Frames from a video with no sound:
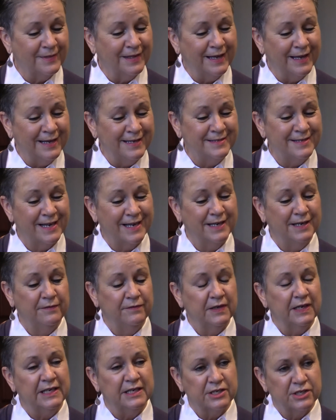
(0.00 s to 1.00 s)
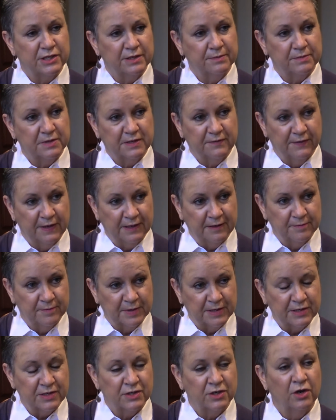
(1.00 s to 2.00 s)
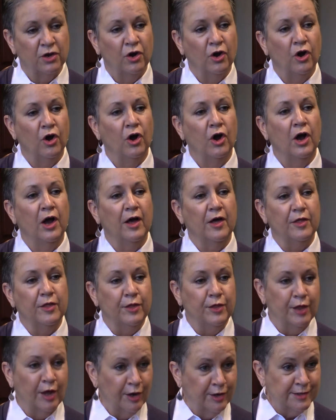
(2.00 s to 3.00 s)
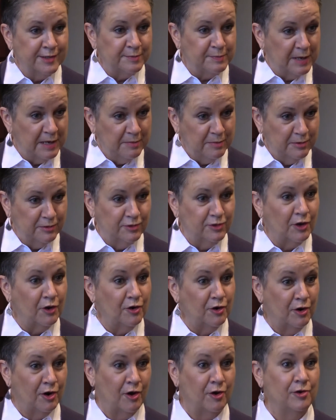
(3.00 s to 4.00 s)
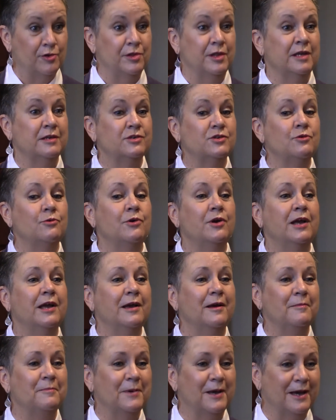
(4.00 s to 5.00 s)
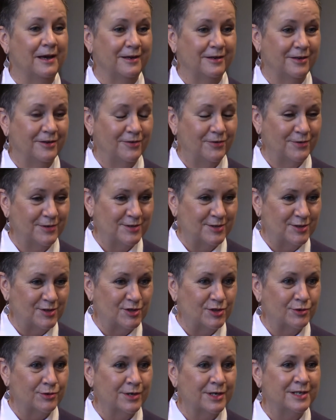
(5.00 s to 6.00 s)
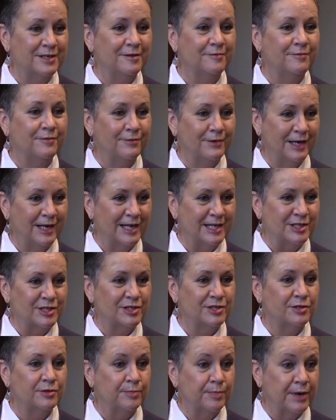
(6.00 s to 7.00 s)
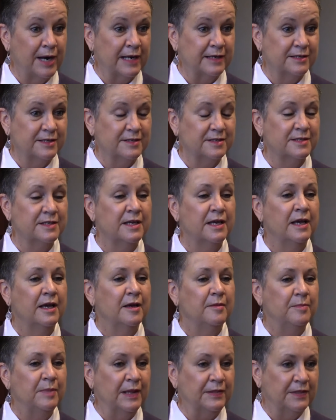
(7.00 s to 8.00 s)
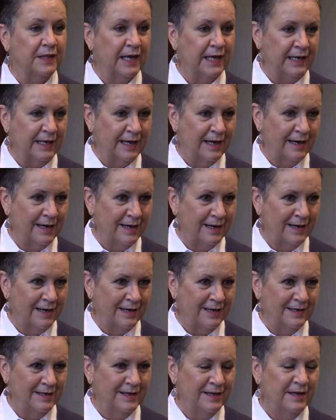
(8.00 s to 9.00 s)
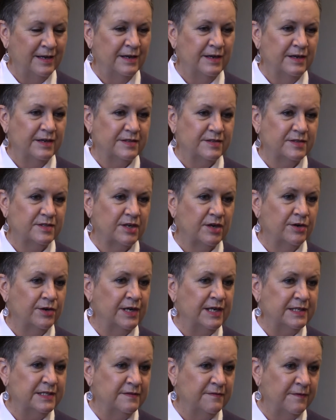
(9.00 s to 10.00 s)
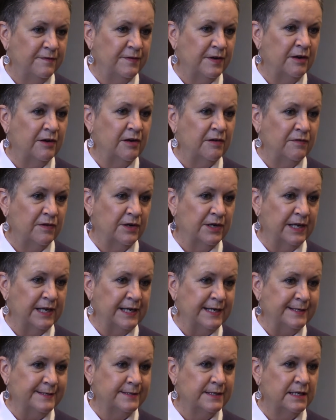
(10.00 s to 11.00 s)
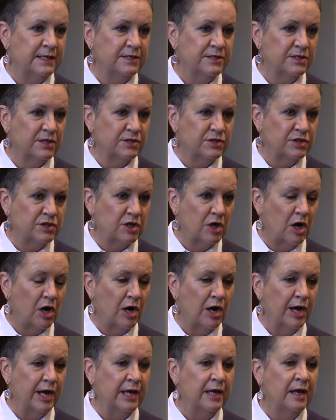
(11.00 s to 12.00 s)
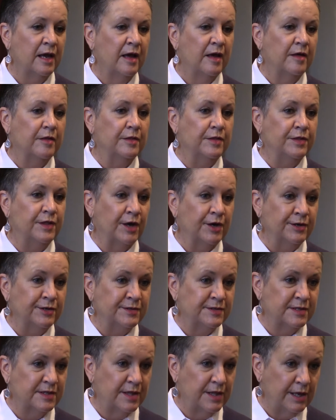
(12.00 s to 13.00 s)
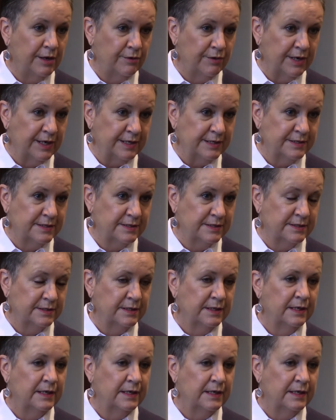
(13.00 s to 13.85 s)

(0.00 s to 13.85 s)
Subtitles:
executive leadership development, those people don't know they're talking about restorative relational practice, but they are. So it's very, very easy to tie those theories